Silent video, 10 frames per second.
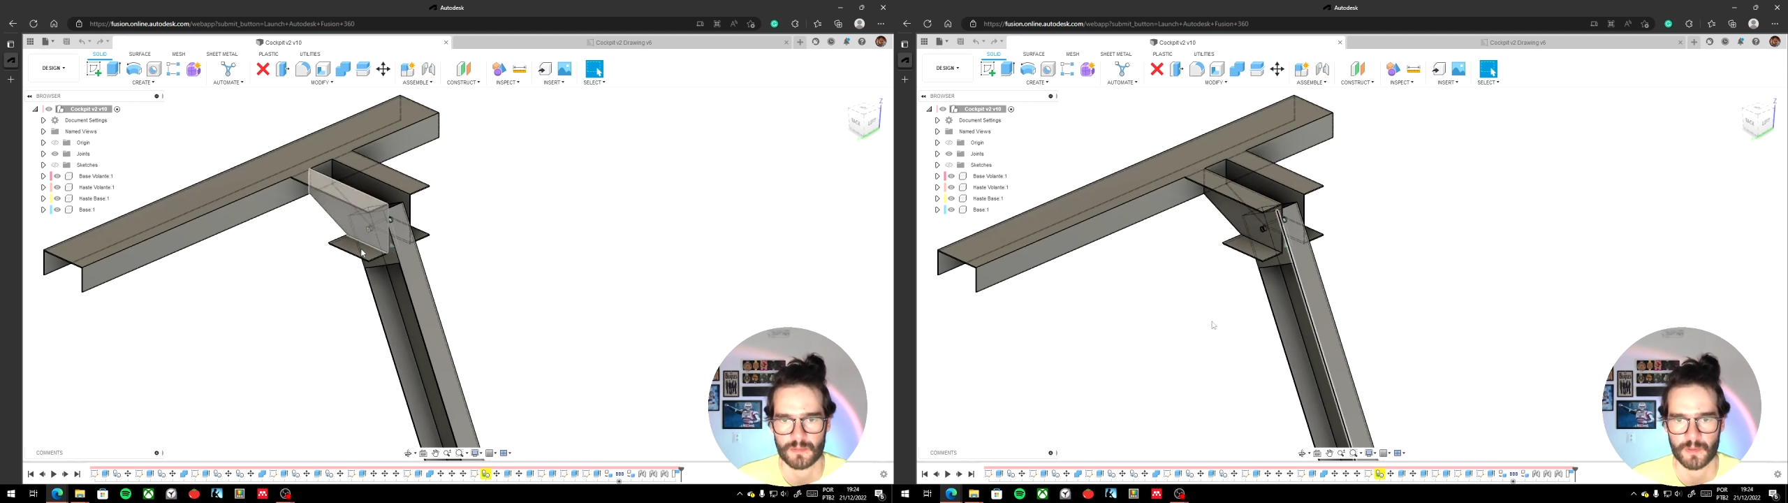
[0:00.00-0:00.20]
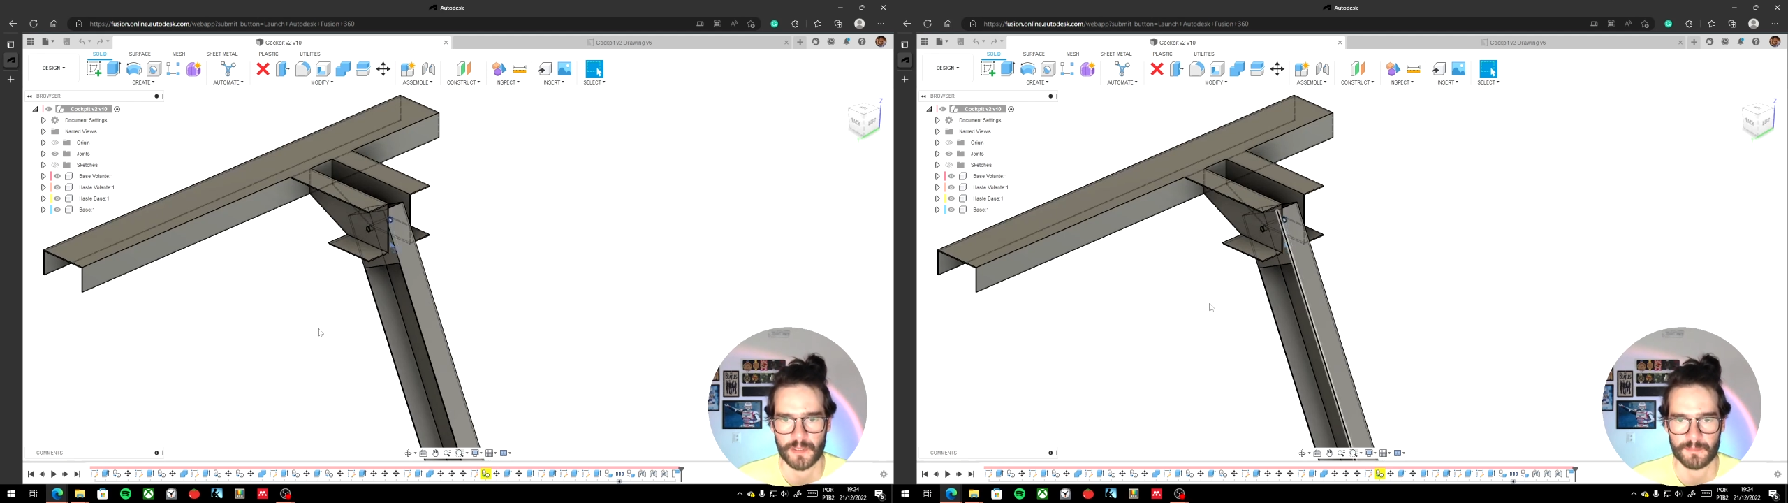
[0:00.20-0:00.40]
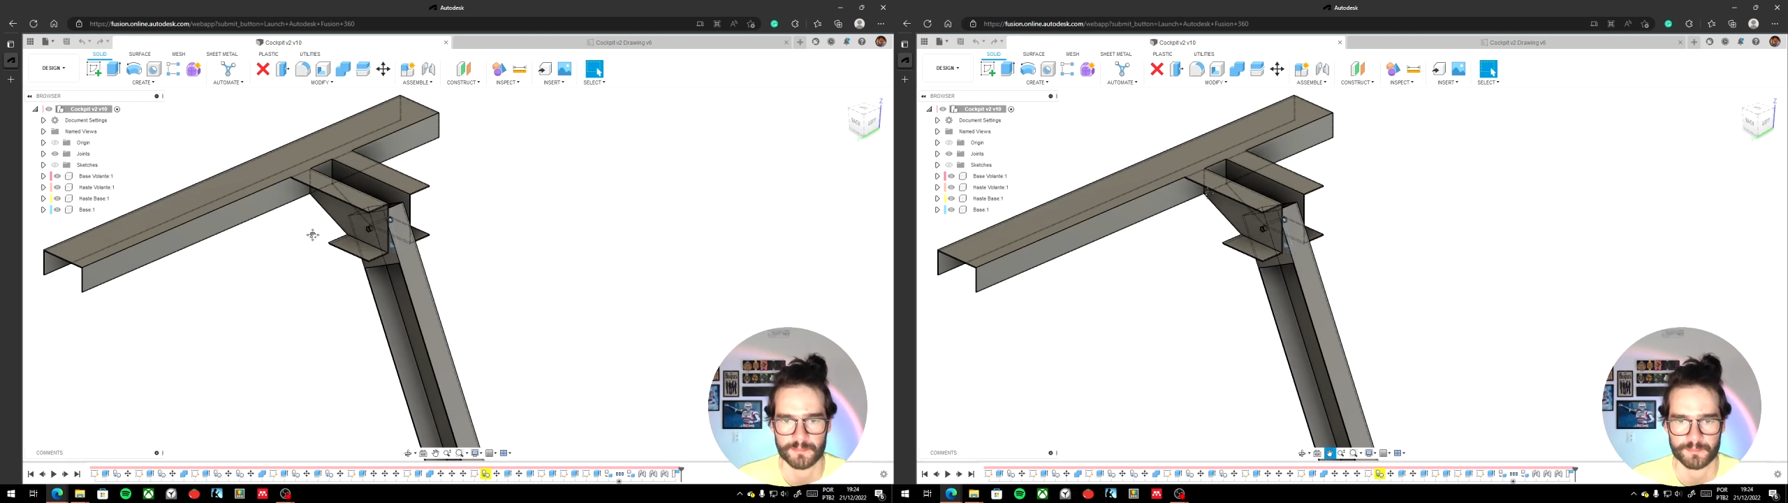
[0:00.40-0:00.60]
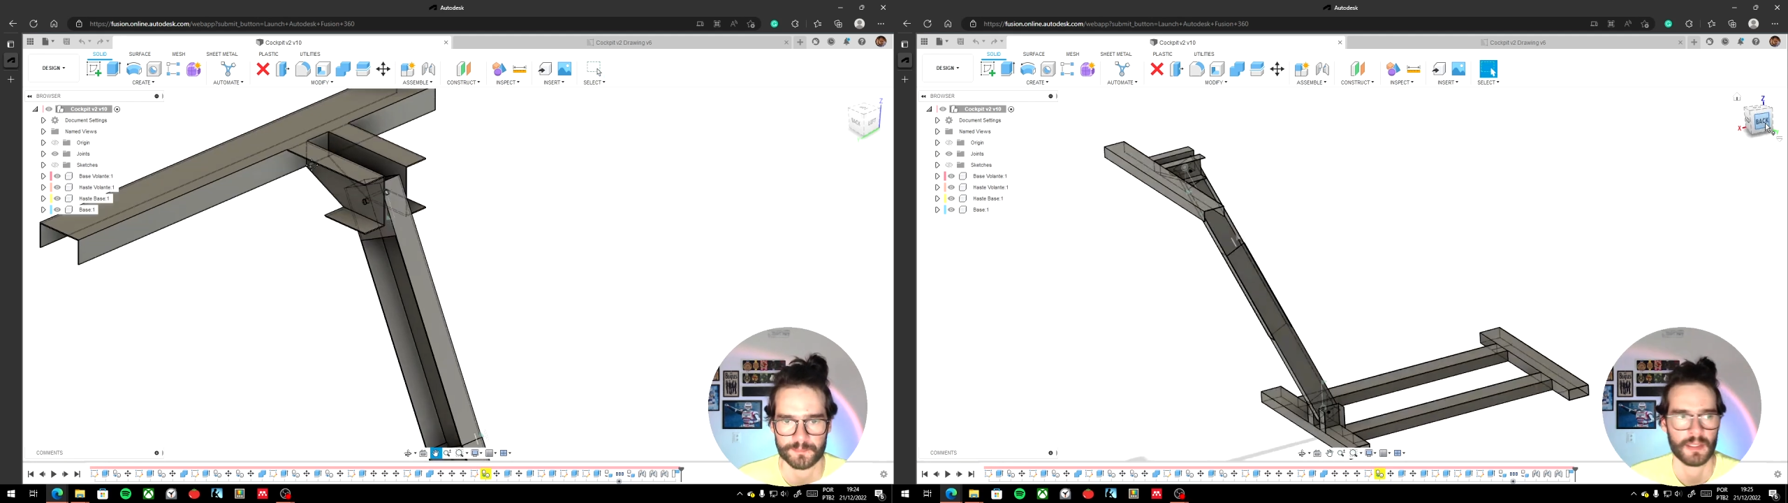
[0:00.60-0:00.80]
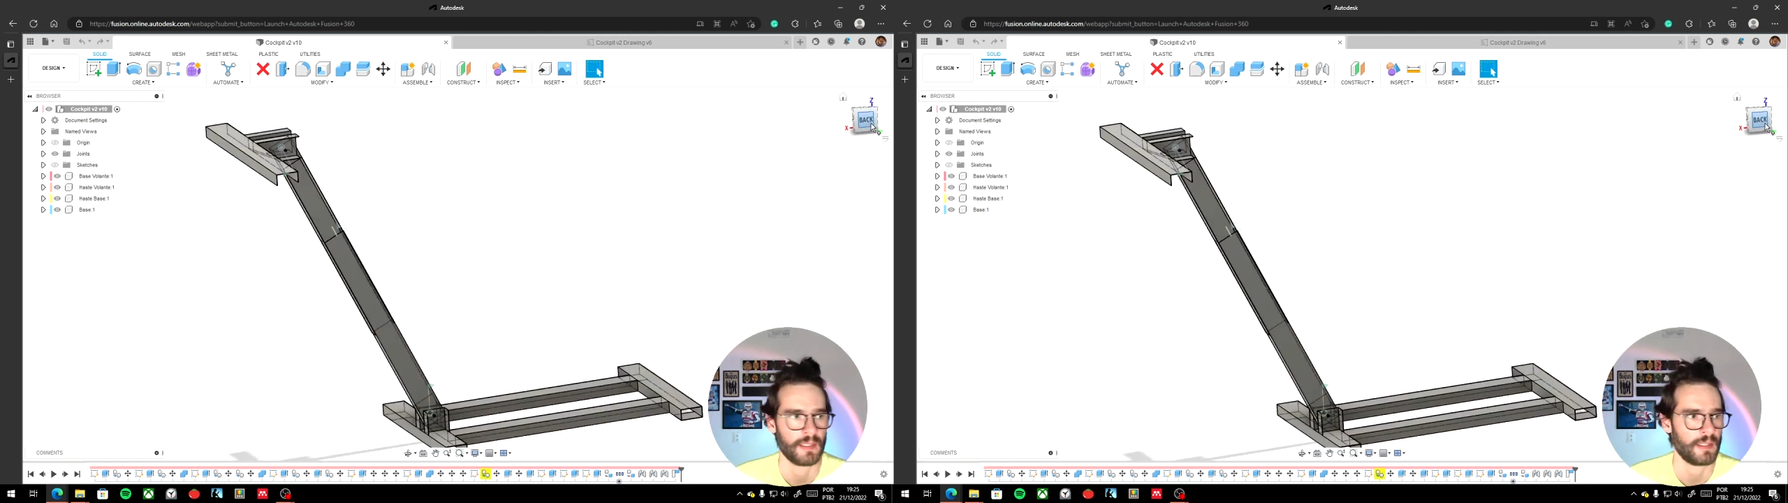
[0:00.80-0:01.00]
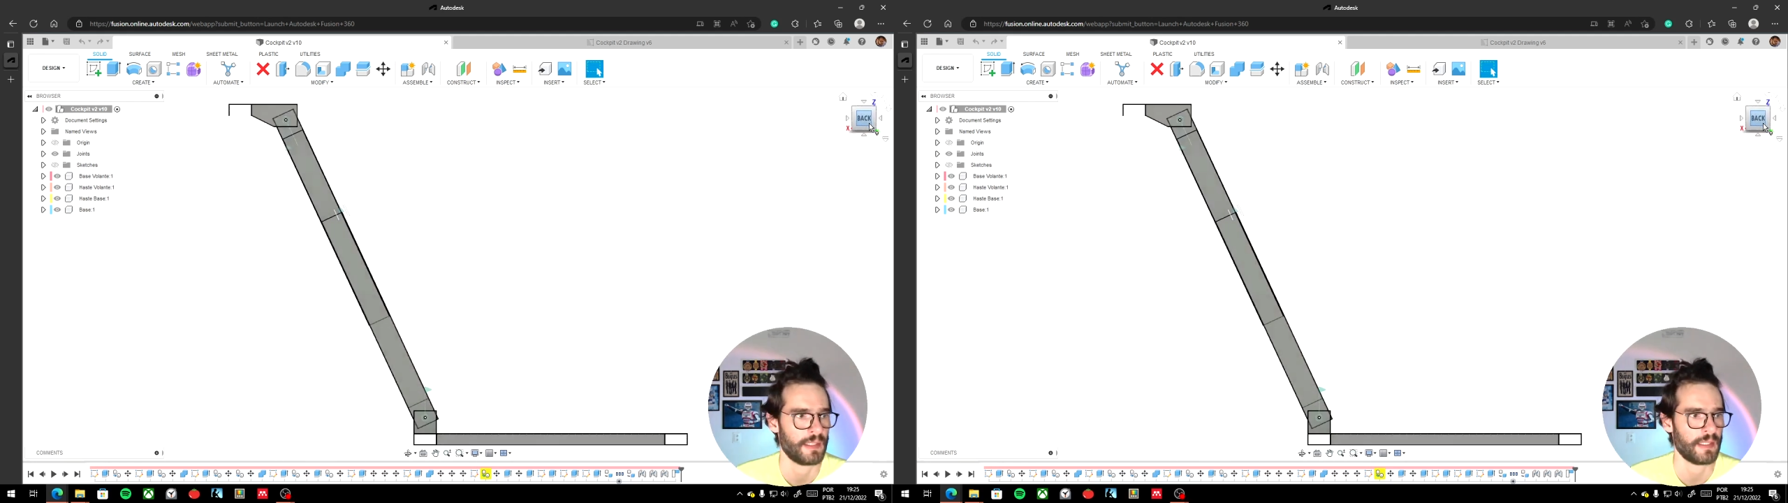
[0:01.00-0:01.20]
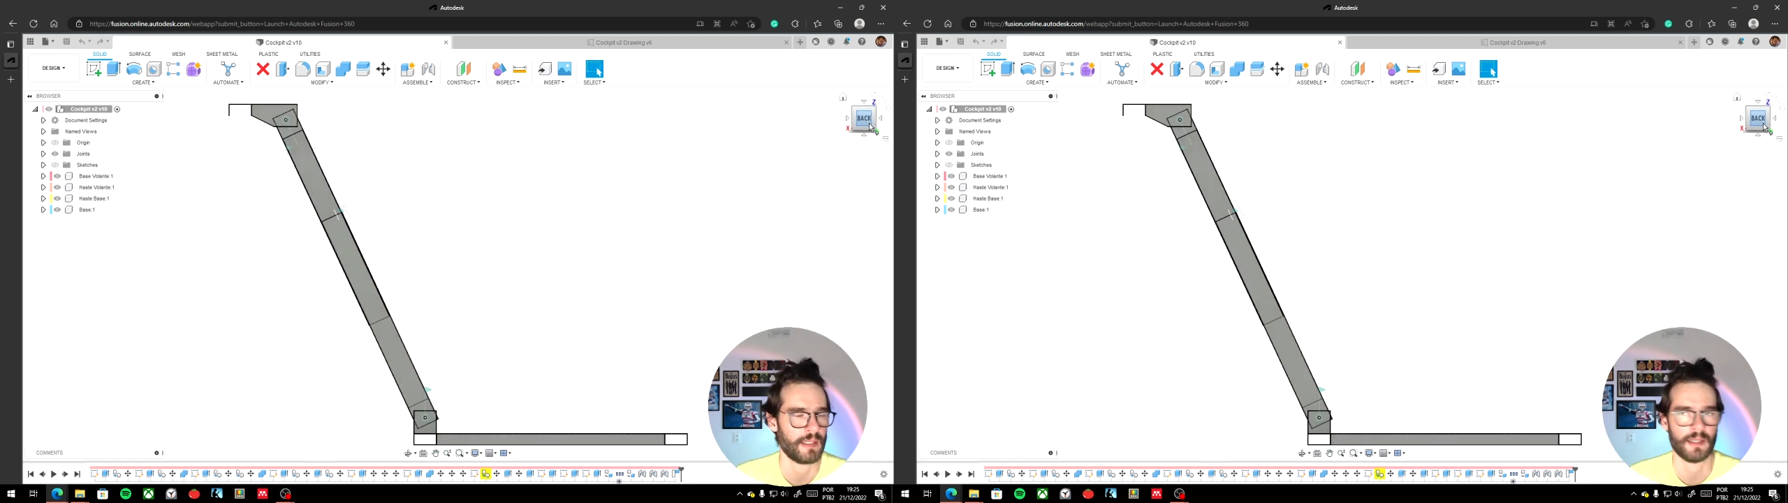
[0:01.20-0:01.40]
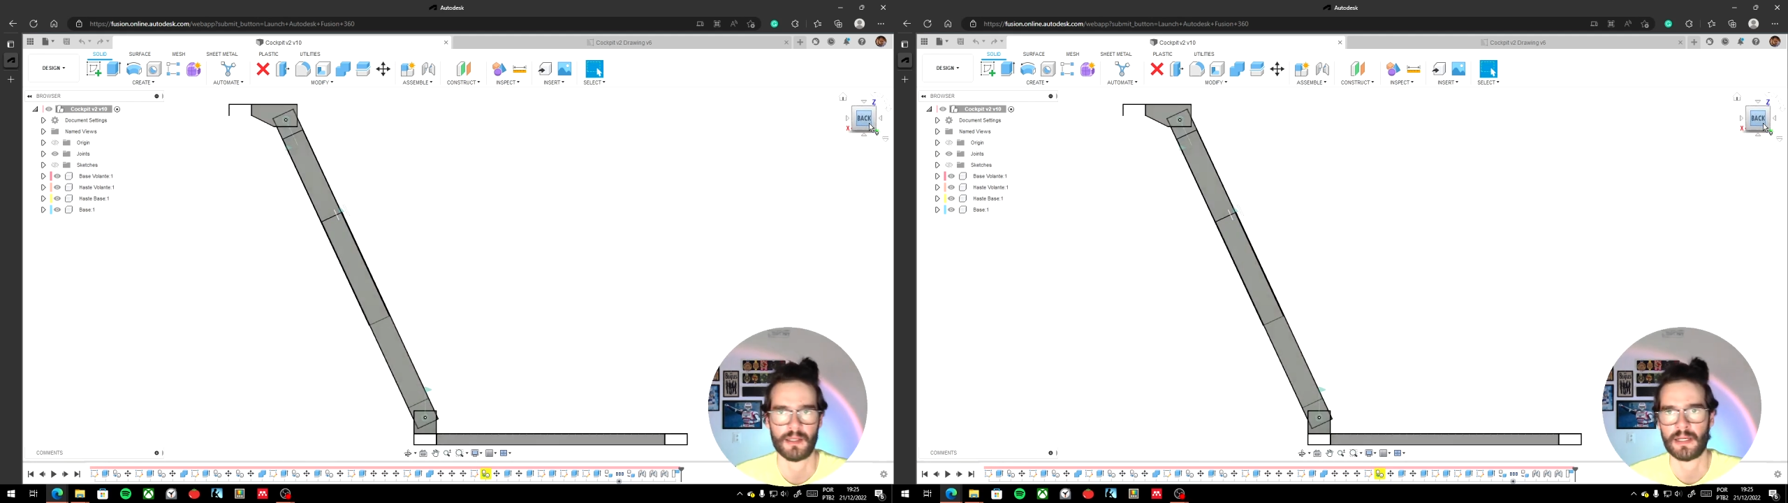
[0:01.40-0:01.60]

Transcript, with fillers: Okay, I